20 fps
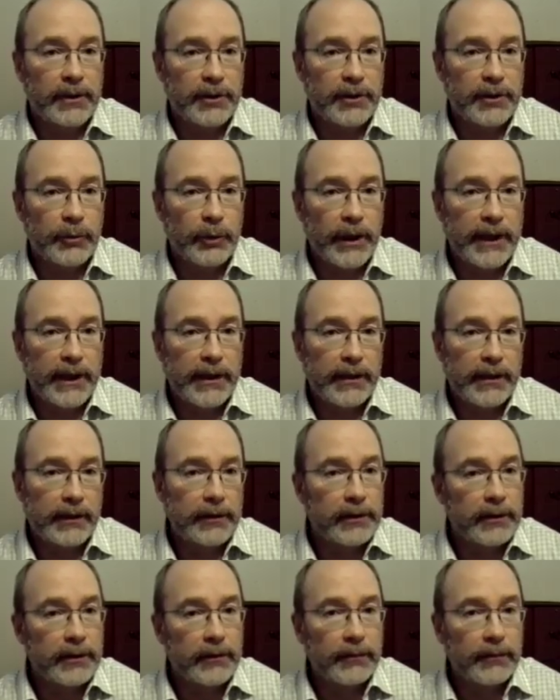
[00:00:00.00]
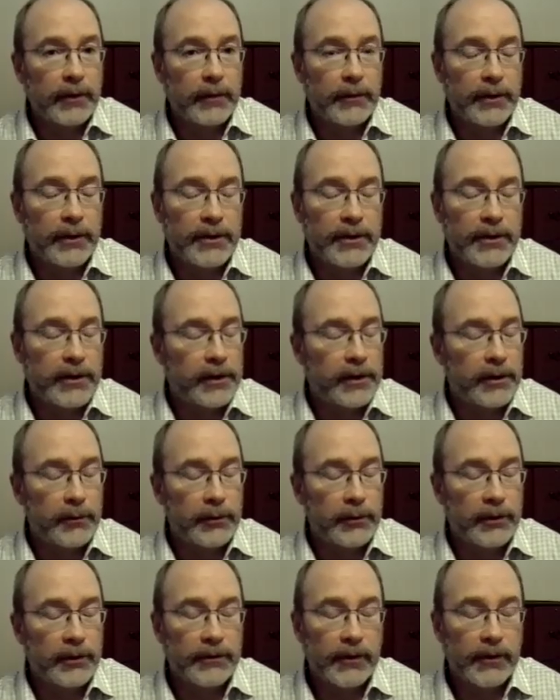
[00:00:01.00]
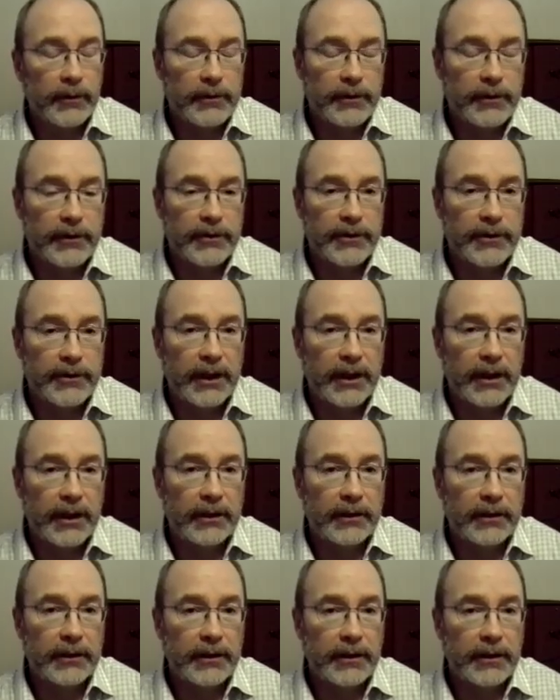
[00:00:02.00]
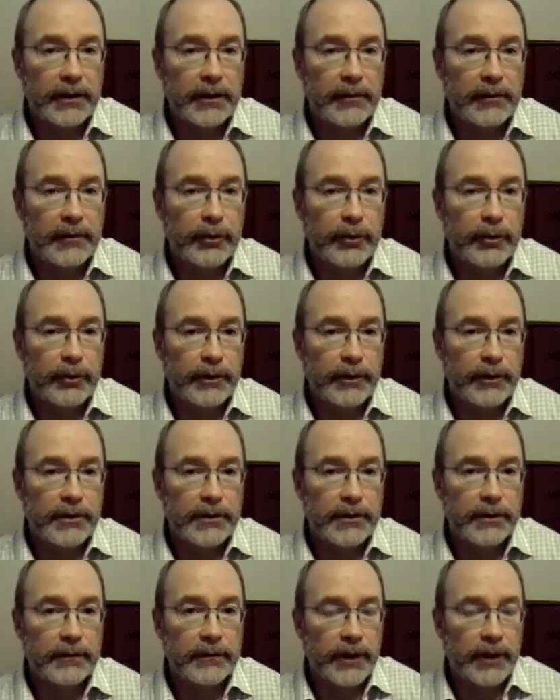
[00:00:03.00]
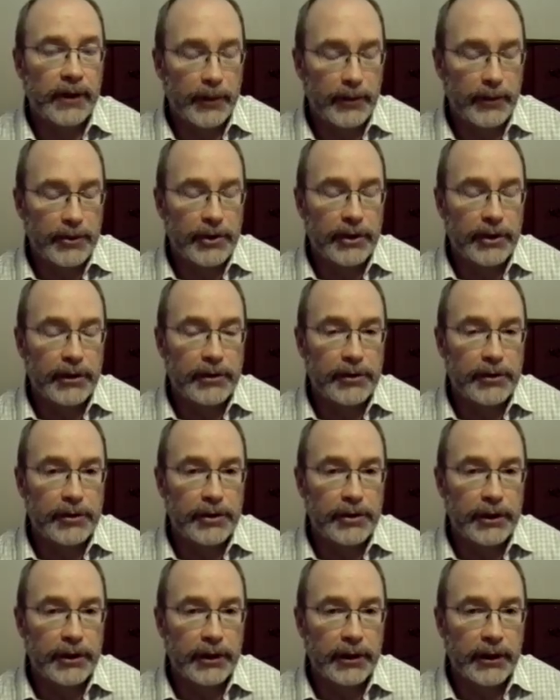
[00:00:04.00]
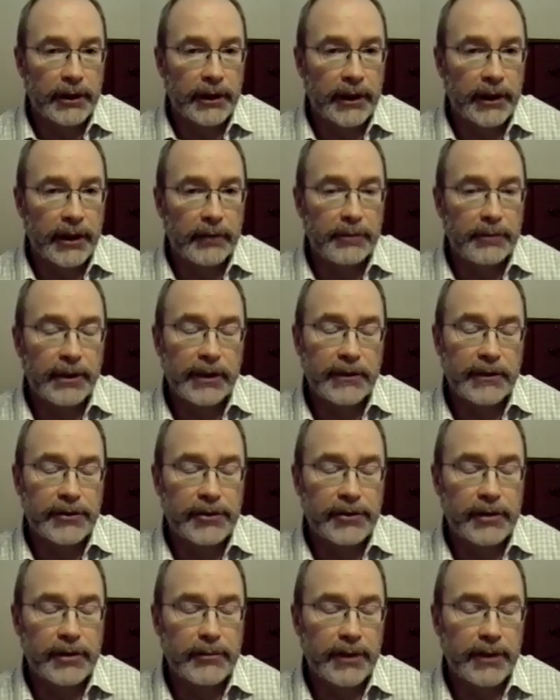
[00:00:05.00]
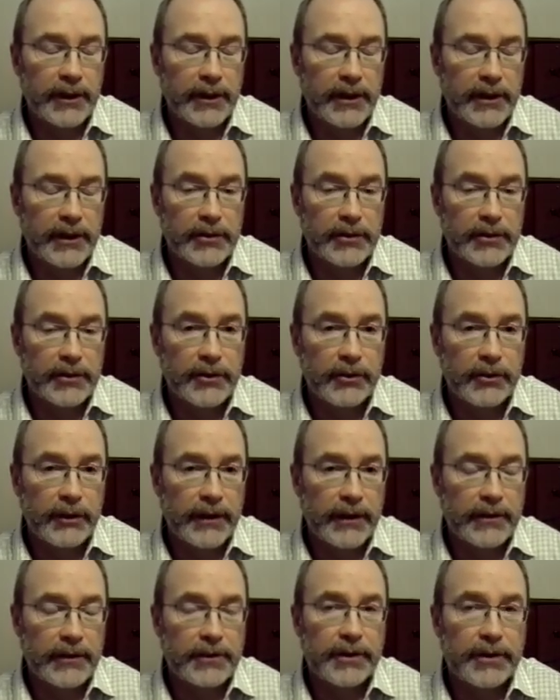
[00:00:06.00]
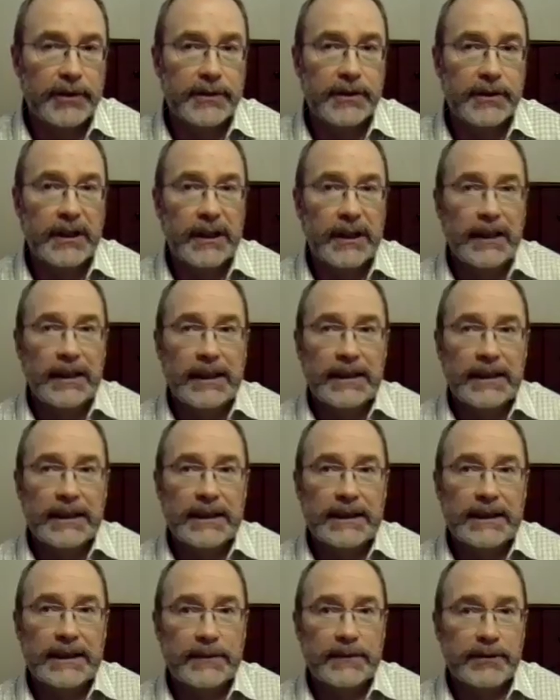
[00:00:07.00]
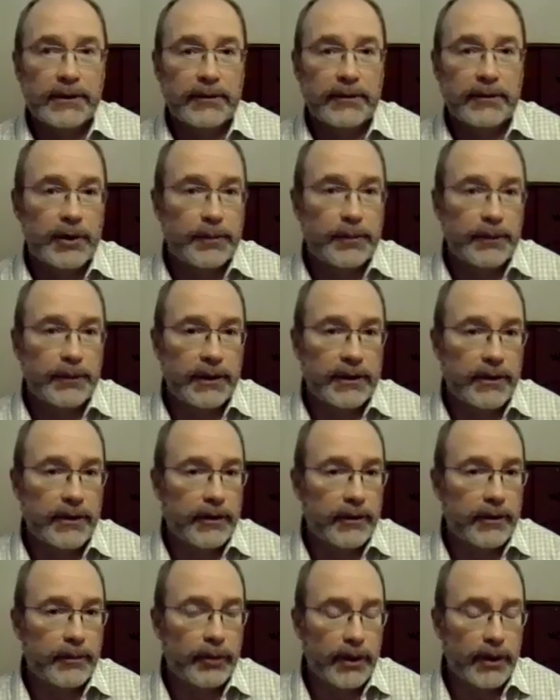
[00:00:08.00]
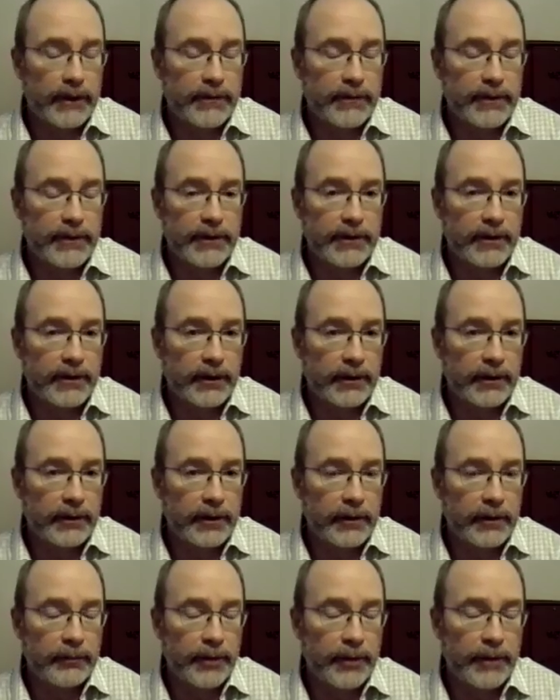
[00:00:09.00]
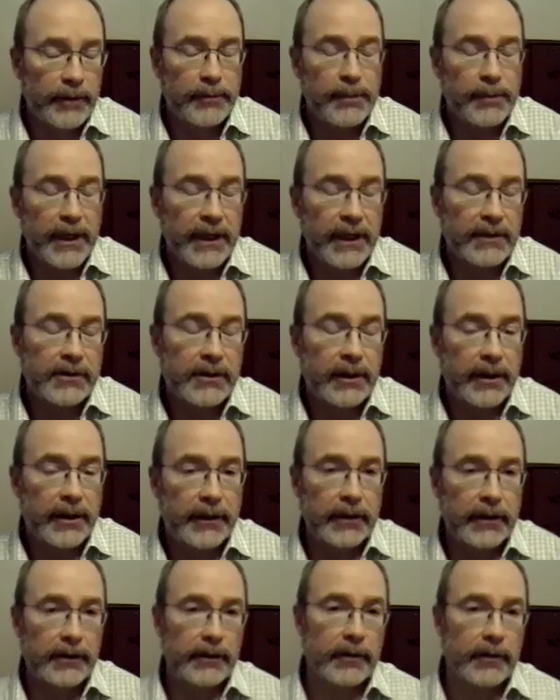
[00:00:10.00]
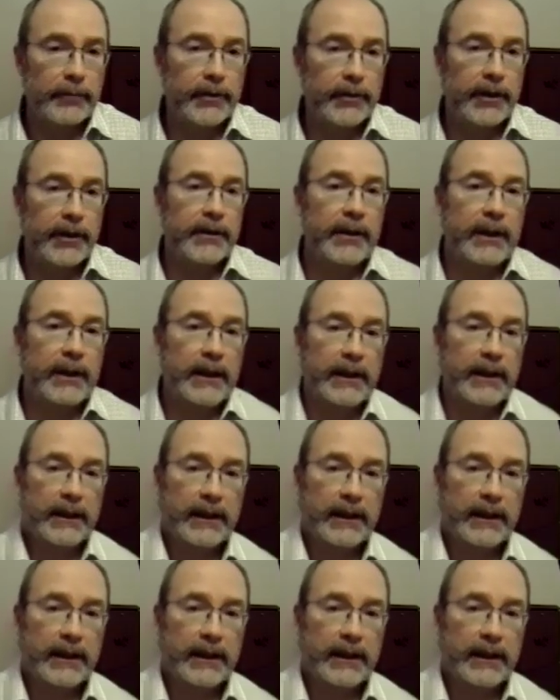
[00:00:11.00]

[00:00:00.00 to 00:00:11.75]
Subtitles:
dissuaded from continuing to focus on the importance of climate change adaptation and mitigation strategies. So just because other provinces are perhaps backsliding a little bit,